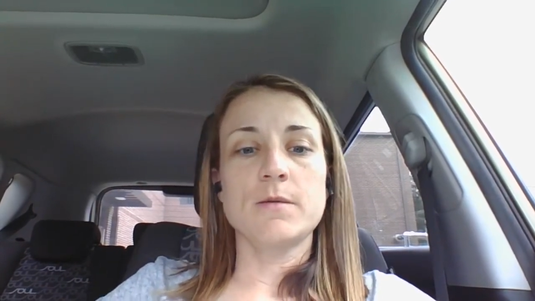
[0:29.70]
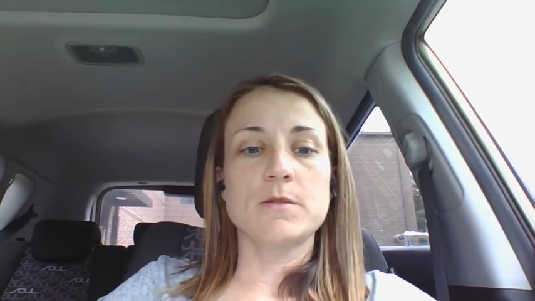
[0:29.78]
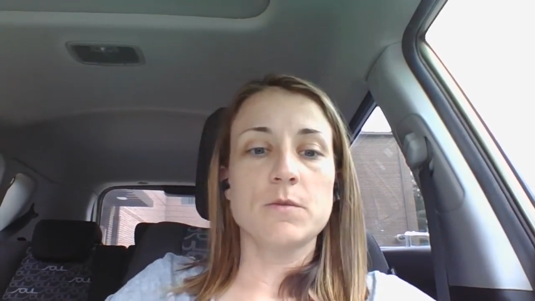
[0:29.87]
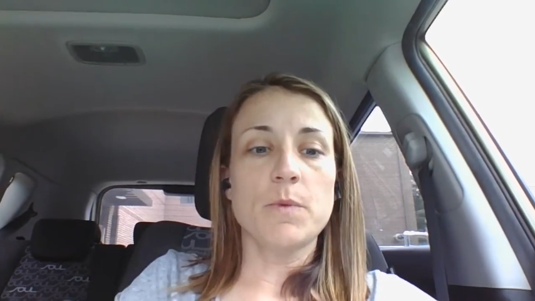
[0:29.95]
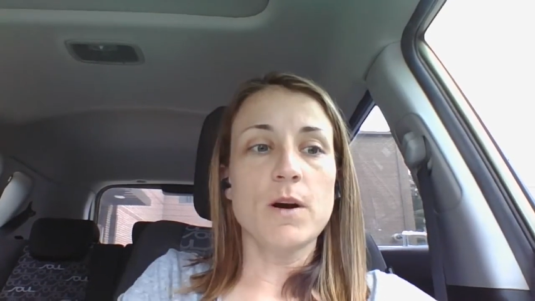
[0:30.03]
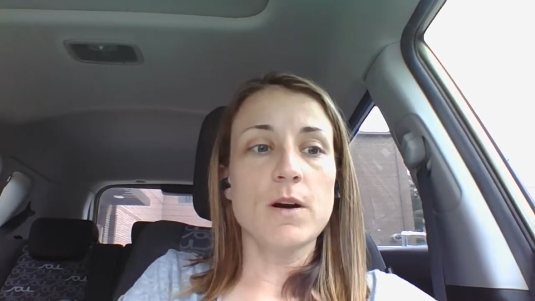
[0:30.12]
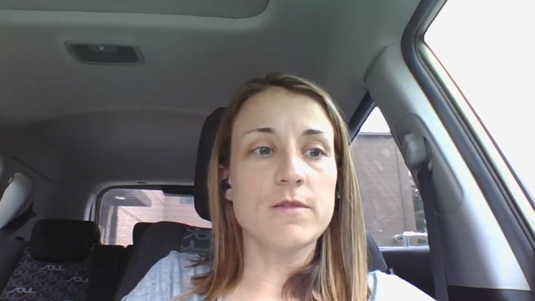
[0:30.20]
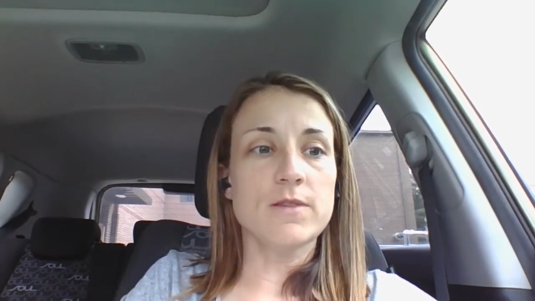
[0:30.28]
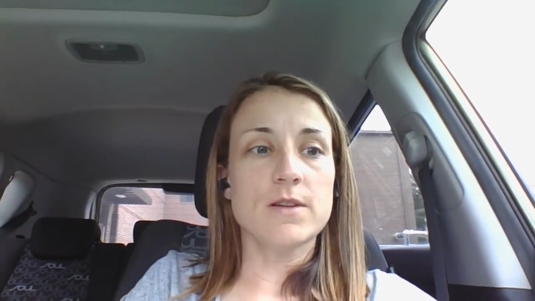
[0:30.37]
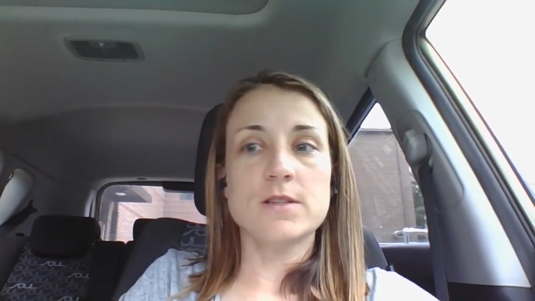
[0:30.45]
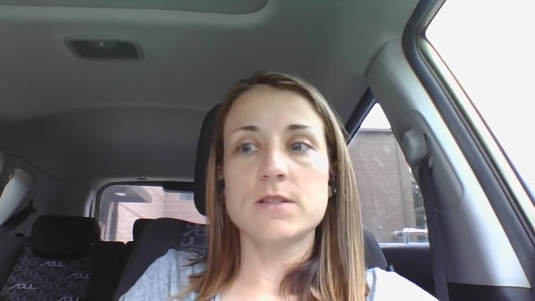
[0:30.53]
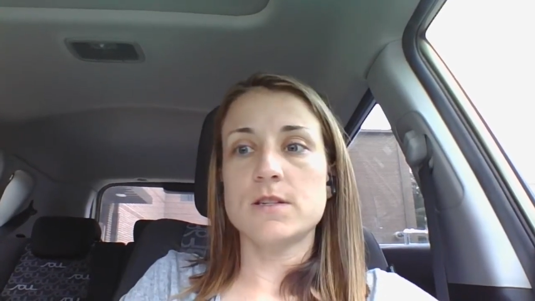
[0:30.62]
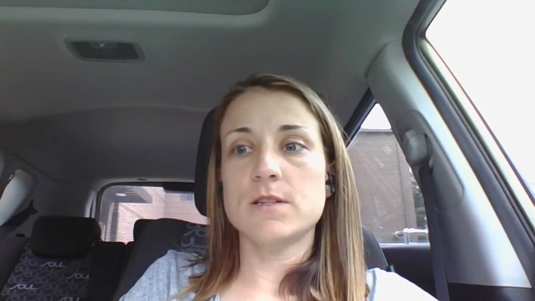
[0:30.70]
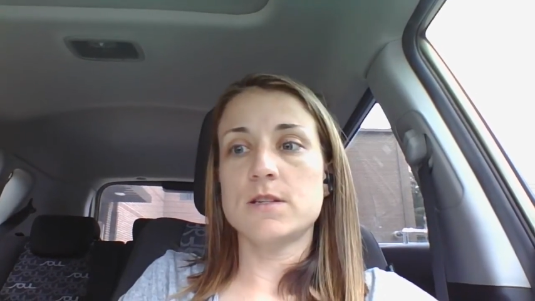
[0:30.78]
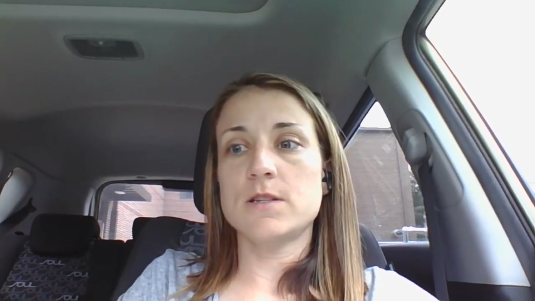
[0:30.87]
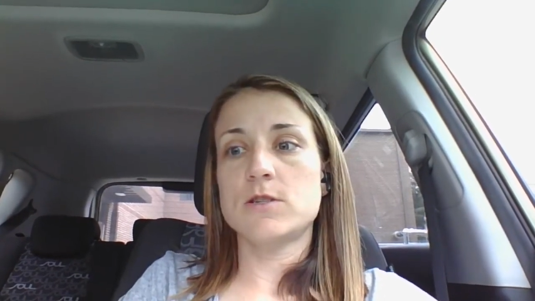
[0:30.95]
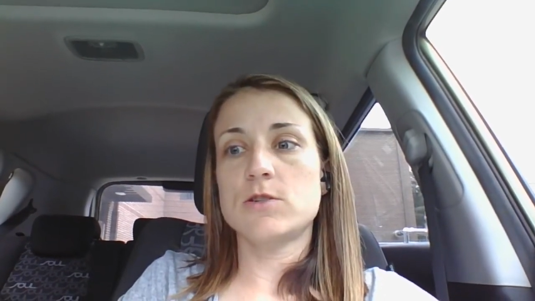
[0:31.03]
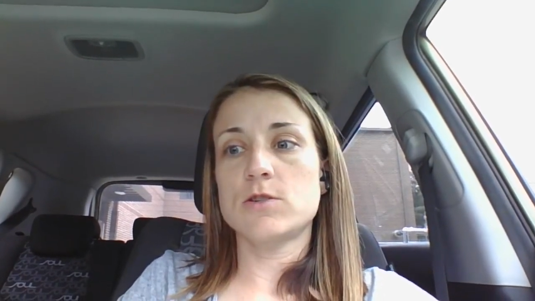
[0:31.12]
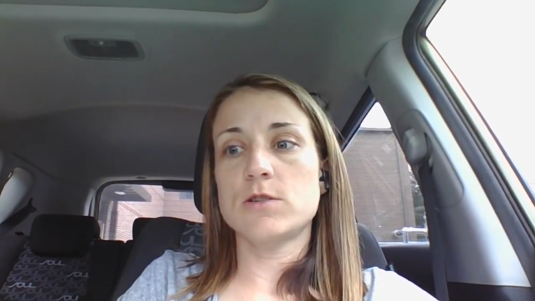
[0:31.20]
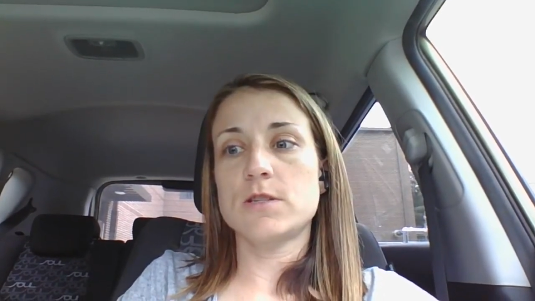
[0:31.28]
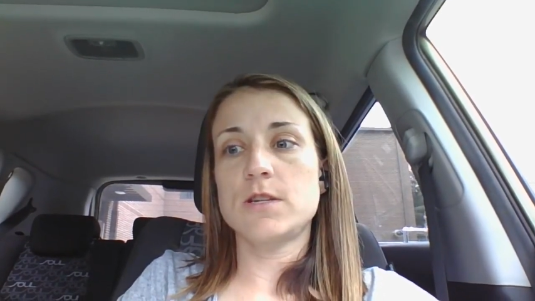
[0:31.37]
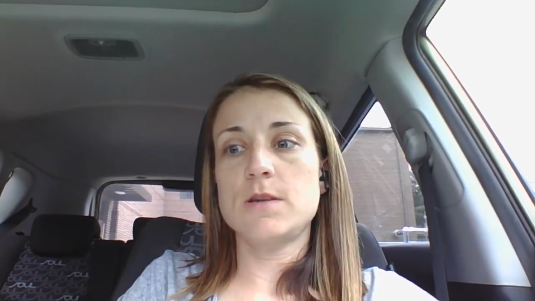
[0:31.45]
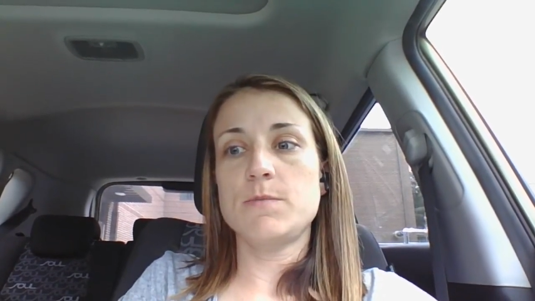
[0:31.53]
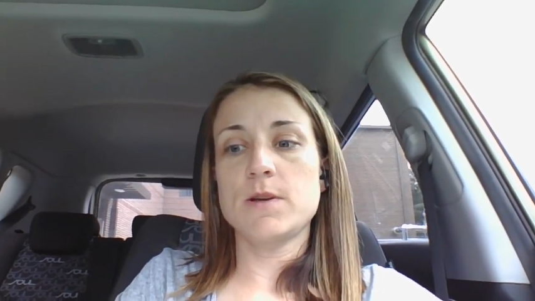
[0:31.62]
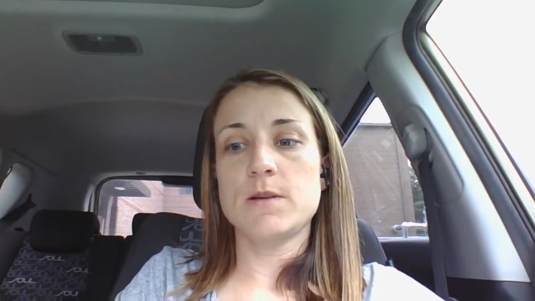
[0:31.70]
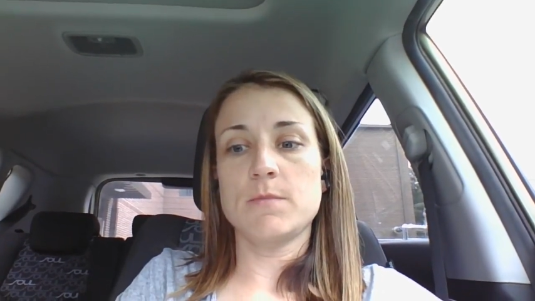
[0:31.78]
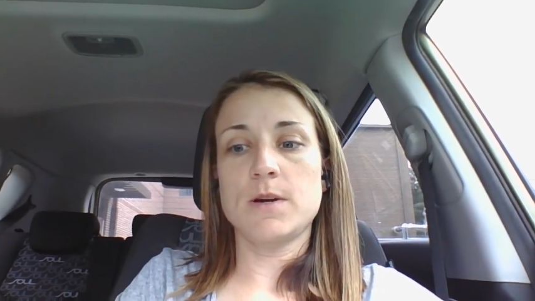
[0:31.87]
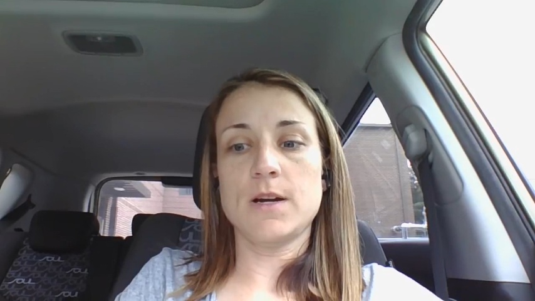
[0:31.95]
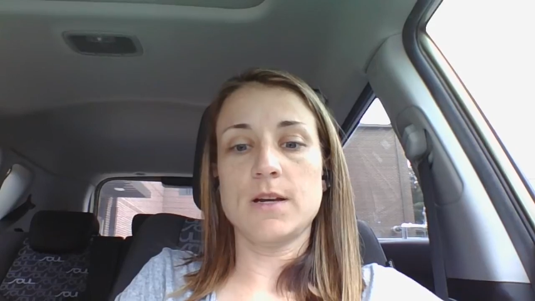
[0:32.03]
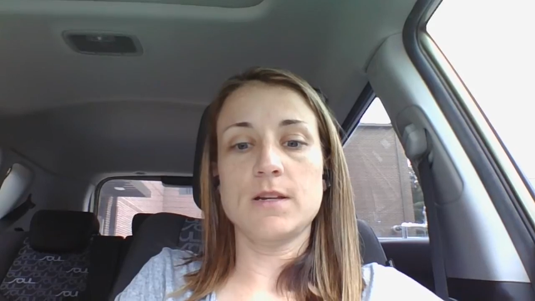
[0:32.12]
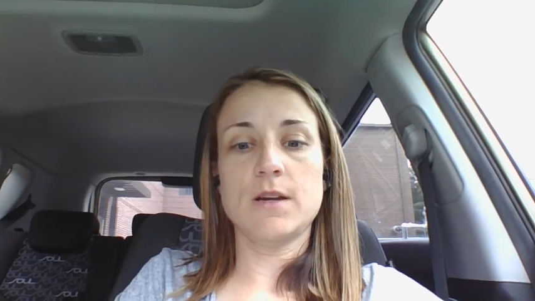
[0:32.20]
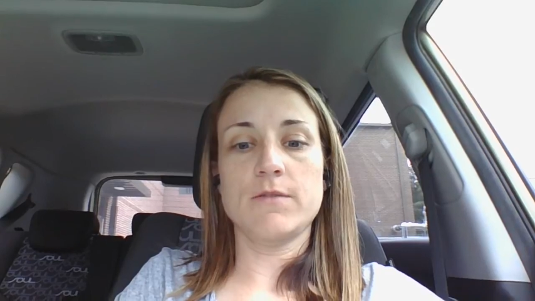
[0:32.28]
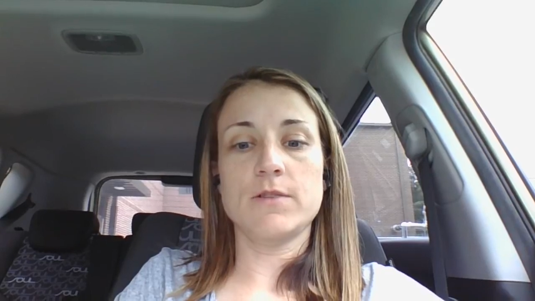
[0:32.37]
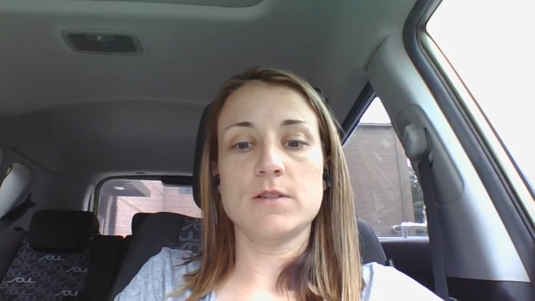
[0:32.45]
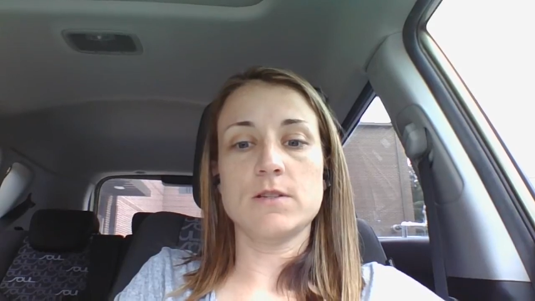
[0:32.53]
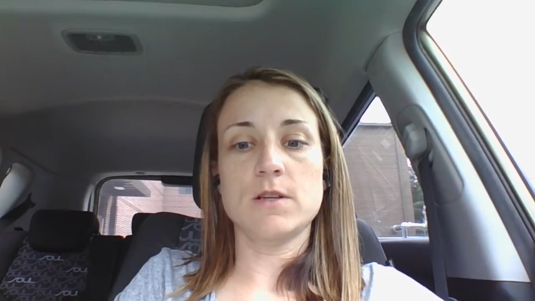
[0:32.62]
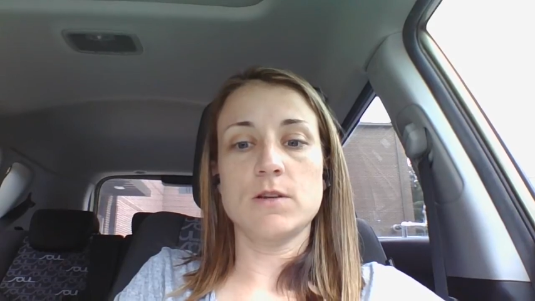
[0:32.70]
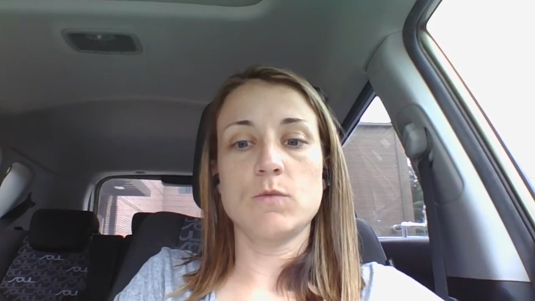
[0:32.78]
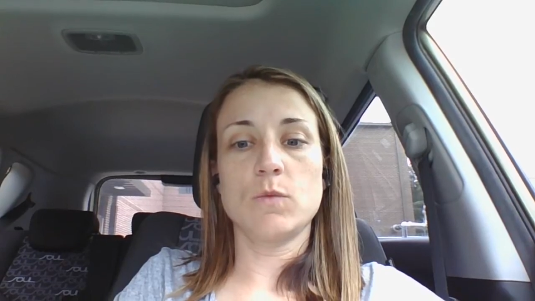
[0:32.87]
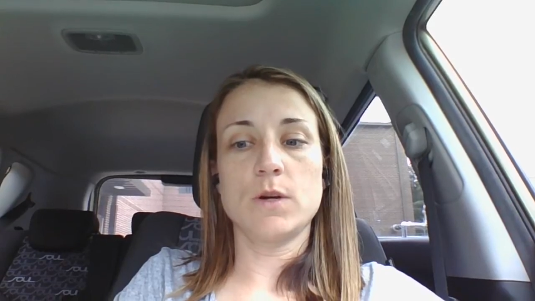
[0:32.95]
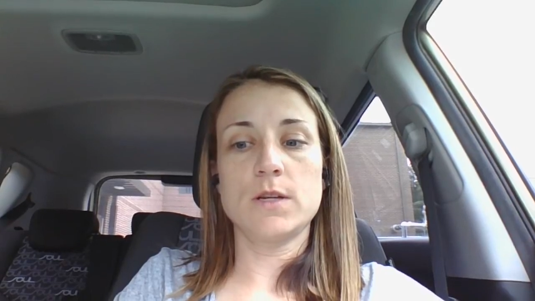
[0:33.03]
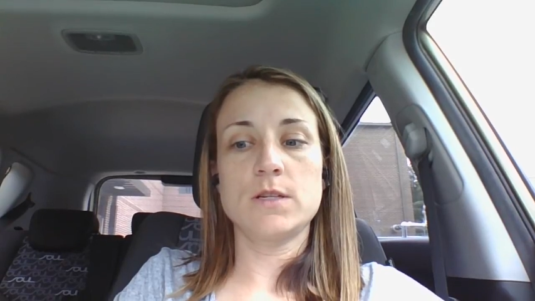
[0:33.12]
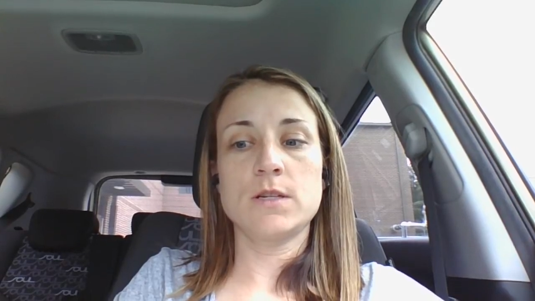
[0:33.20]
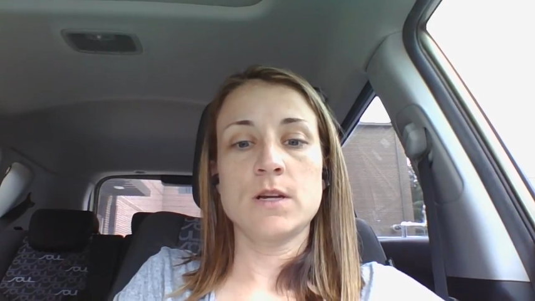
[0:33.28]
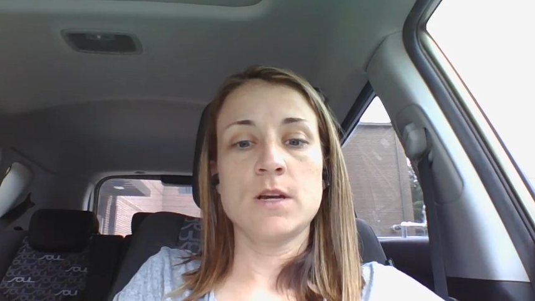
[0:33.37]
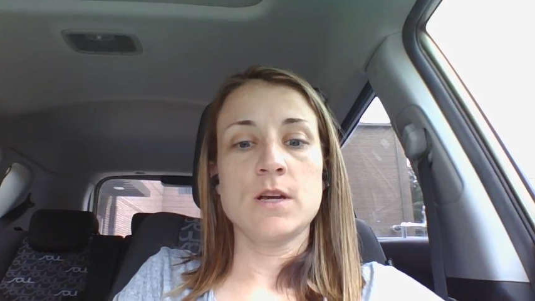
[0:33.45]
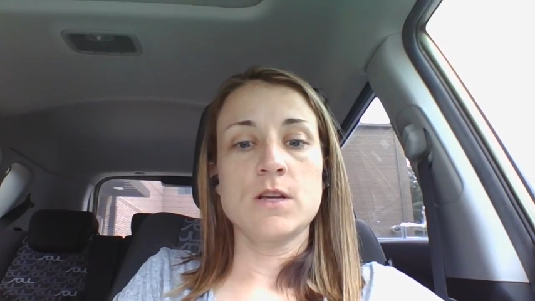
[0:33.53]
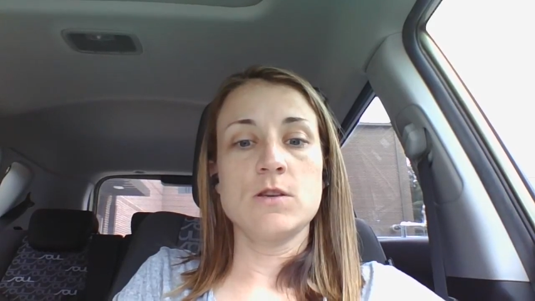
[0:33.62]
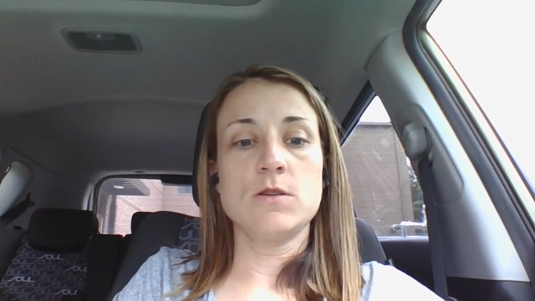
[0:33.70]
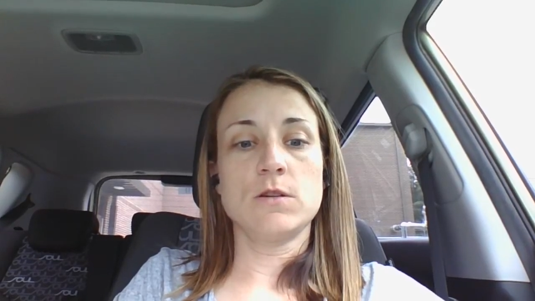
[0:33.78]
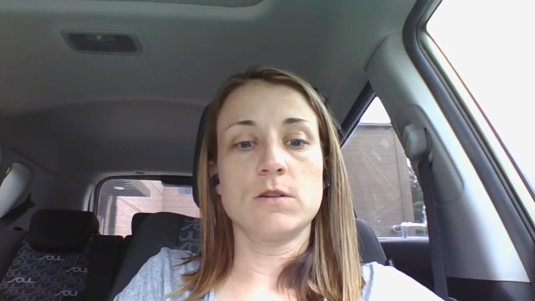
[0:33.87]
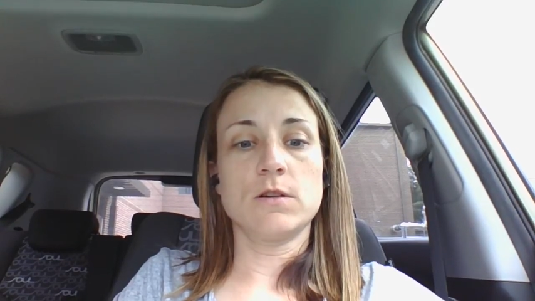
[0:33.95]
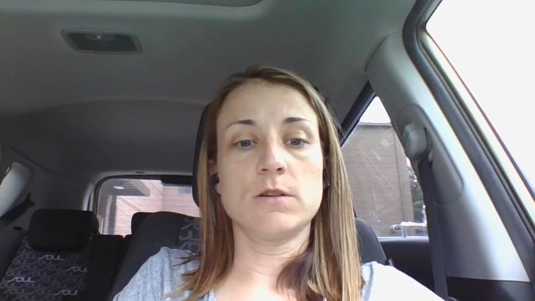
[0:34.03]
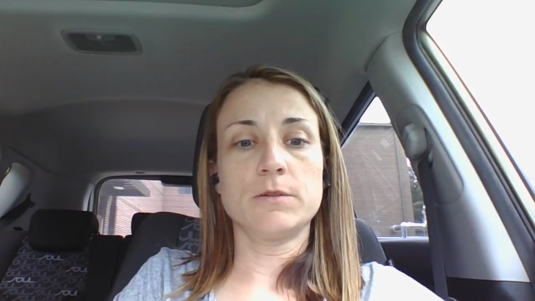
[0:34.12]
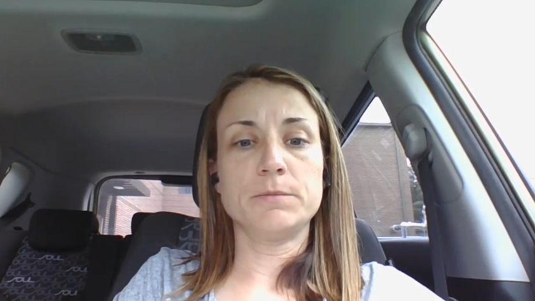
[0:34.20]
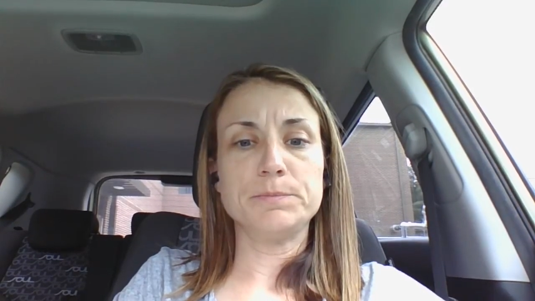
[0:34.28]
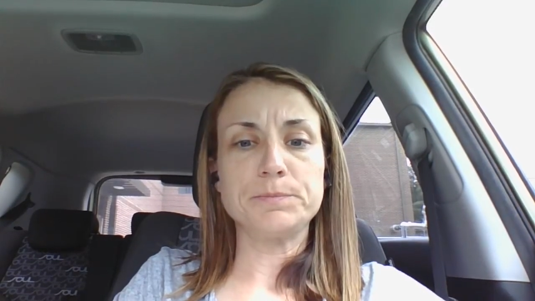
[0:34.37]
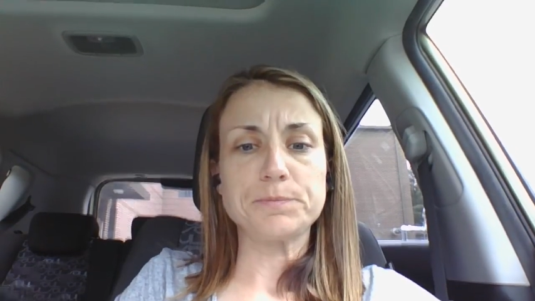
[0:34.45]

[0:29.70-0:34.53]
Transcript: So part of this is just keeping in mind, obviously, what your